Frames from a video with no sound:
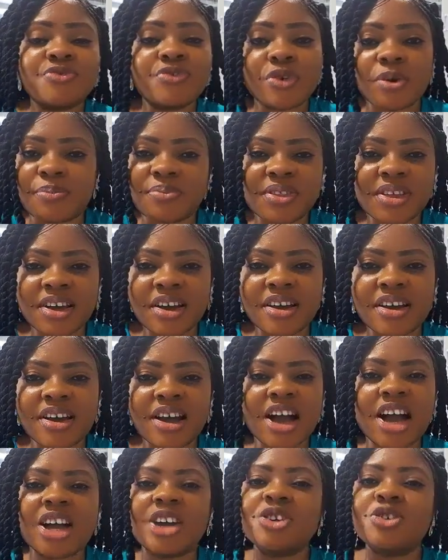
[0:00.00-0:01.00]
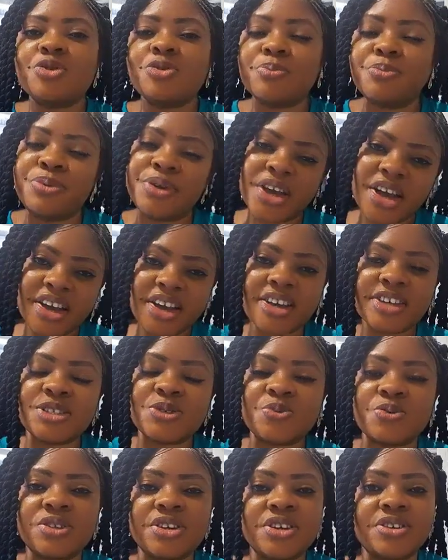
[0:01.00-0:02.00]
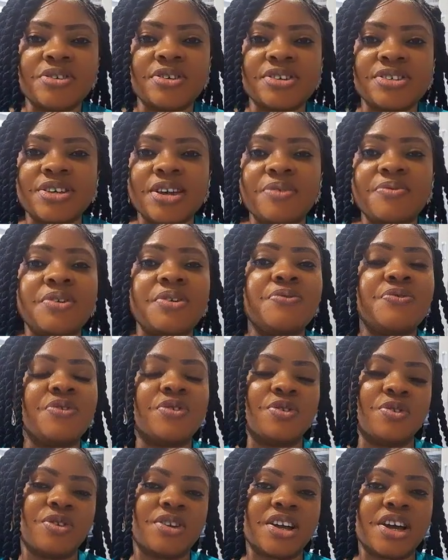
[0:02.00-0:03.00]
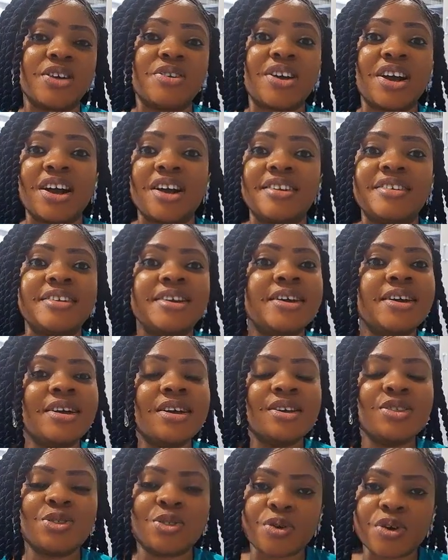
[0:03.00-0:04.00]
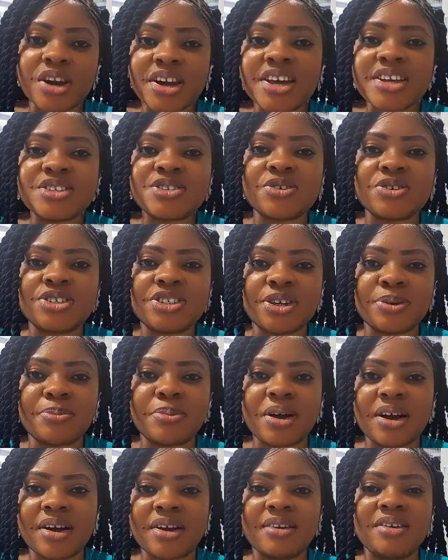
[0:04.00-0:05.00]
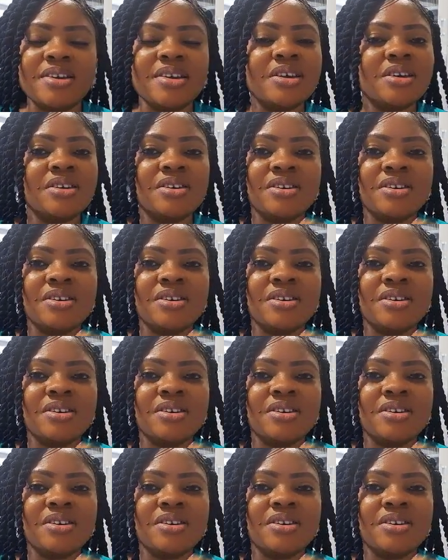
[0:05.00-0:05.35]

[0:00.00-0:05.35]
from there, and you'll bear it within yourself if you know that you can tolerate such a man